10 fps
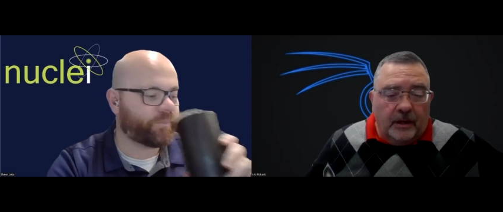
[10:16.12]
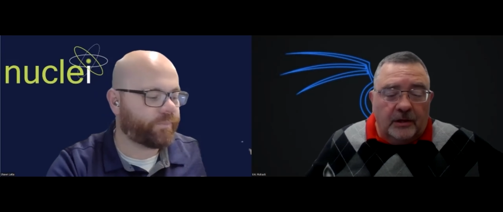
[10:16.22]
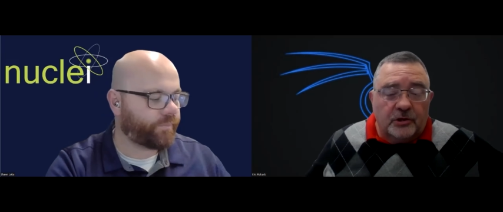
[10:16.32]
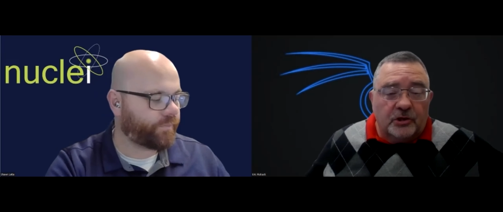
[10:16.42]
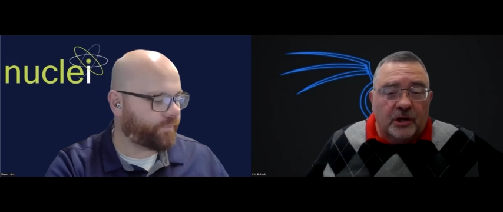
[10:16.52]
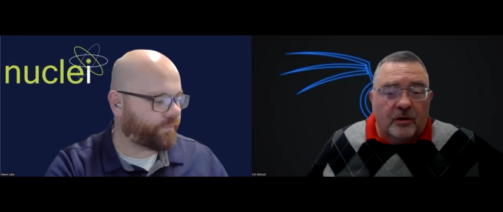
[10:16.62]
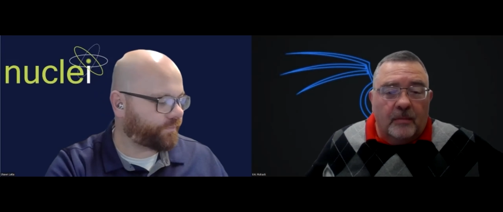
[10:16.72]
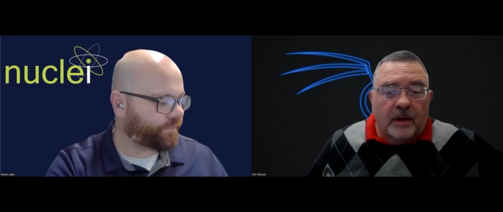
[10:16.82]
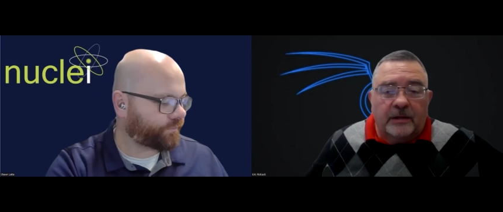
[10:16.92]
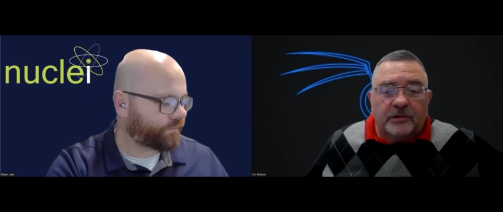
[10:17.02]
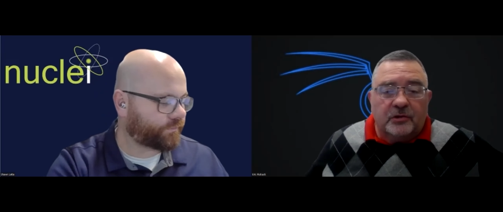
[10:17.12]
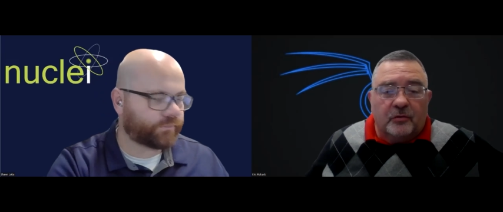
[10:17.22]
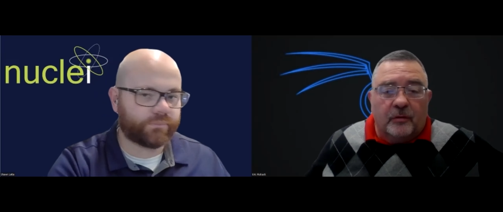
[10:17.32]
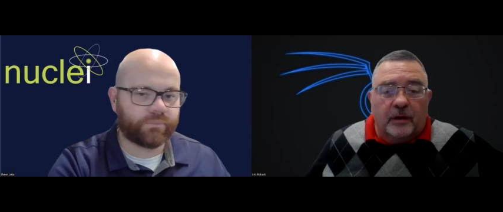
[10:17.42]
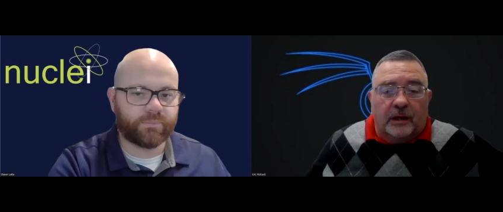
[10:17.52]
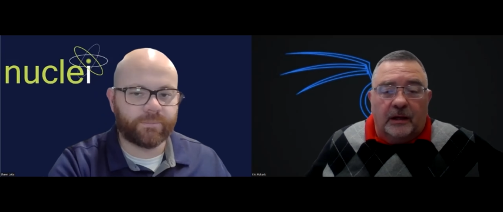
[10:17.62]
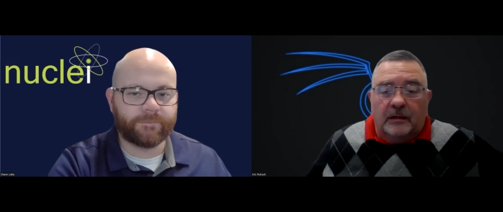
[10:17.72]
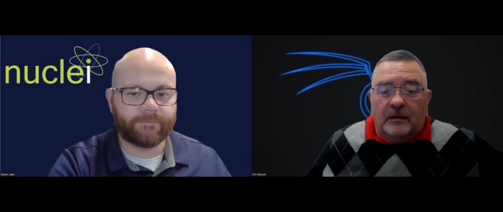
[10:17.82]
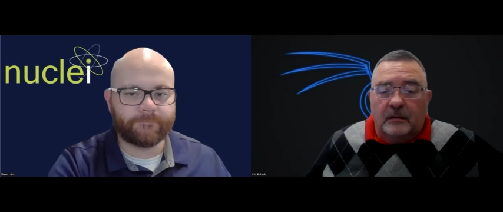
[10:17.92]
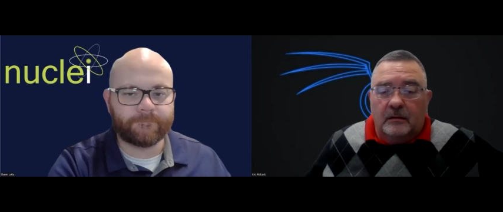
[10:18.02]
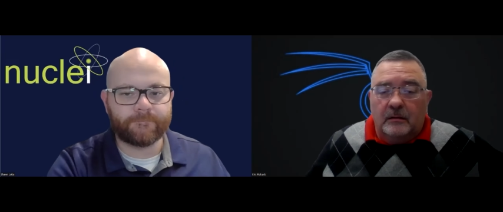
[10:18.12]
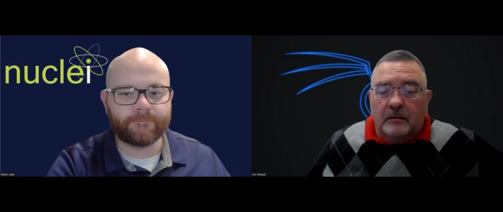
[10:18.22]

Speaker 1: me share my screen.